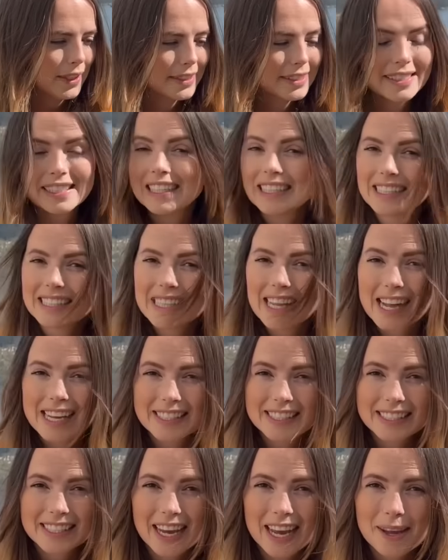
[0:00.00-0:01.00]
since
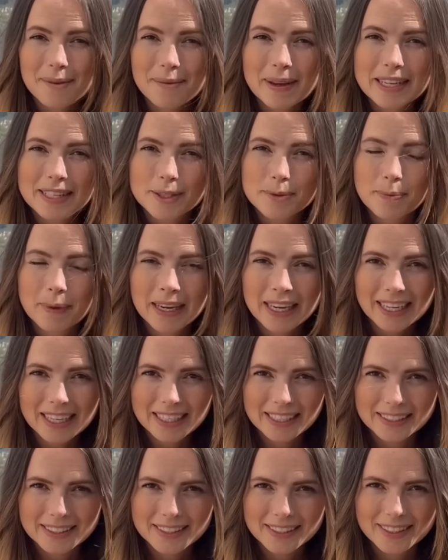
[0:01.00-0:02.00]
last time it's been
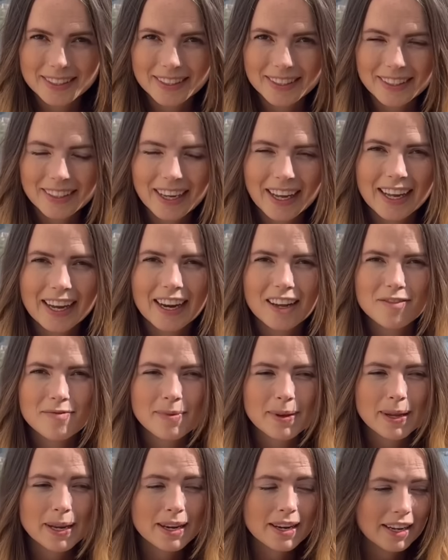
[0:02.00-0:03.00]
Easter and I've
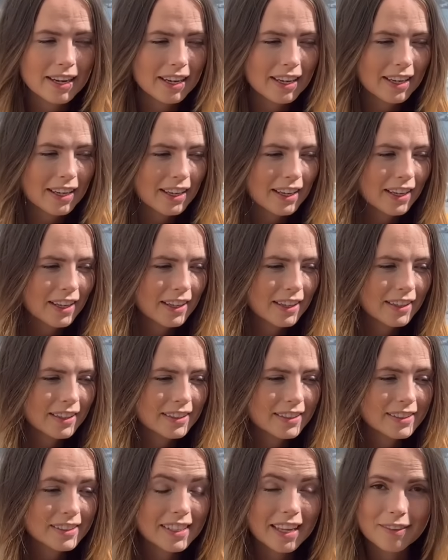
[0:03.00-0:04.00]
been knitting
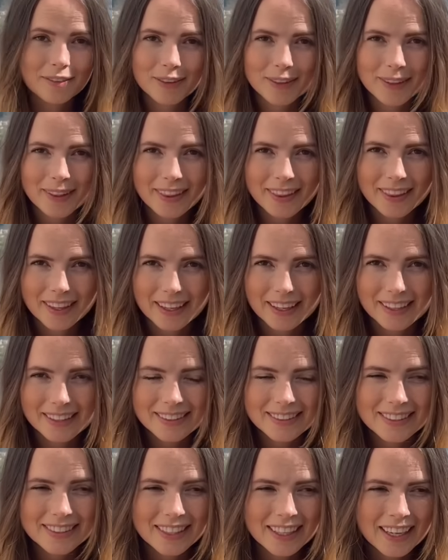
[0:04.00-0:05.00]
several things.
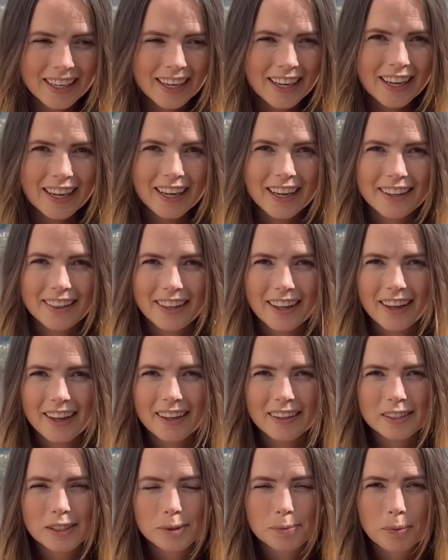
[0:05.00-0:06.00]

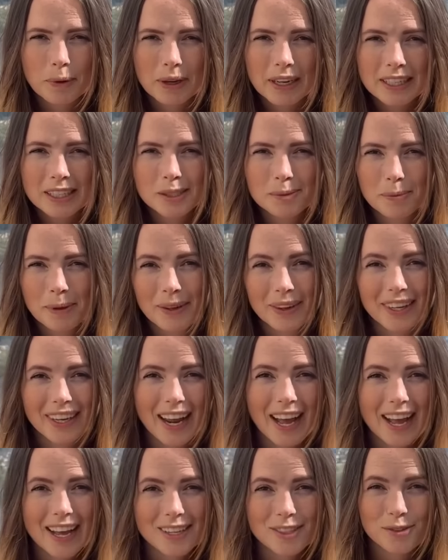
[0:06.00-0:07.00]
The spring spirit
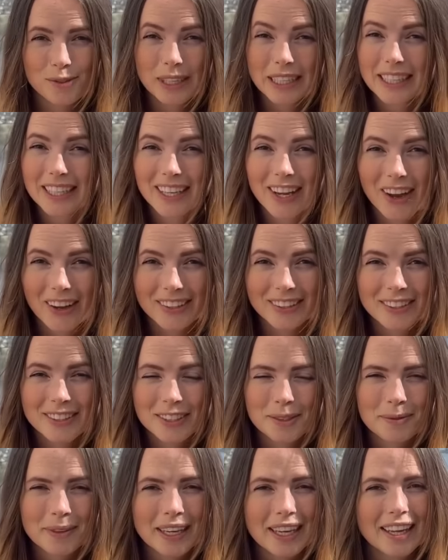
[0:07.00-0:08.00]
has really gotten to
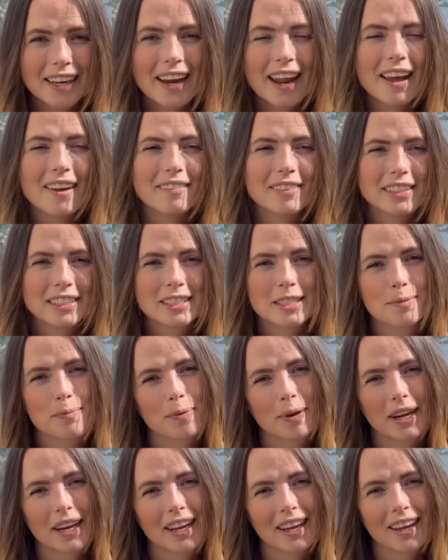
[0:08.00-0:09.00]
me, and every
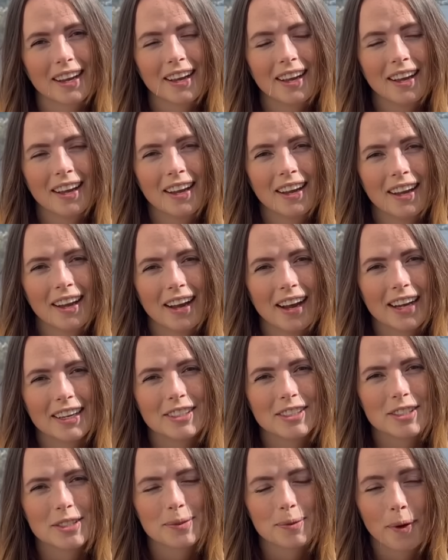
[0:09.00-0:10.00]
spring I
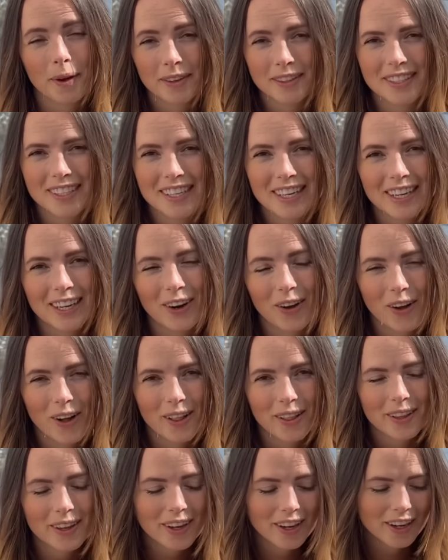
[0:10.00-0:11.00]
just want to knit all
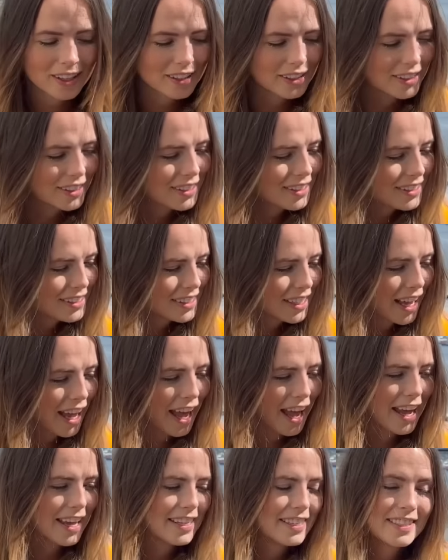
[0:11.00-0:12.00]
the colors,
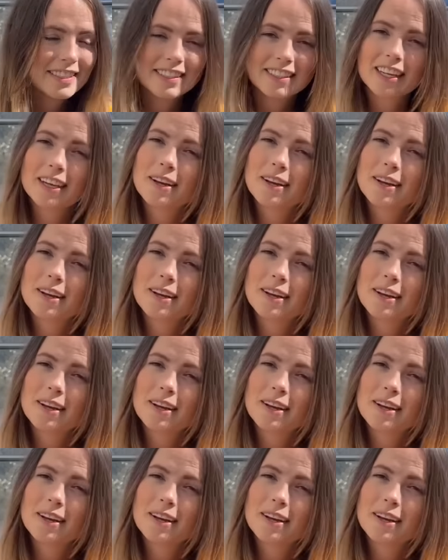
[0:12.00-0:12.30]
hence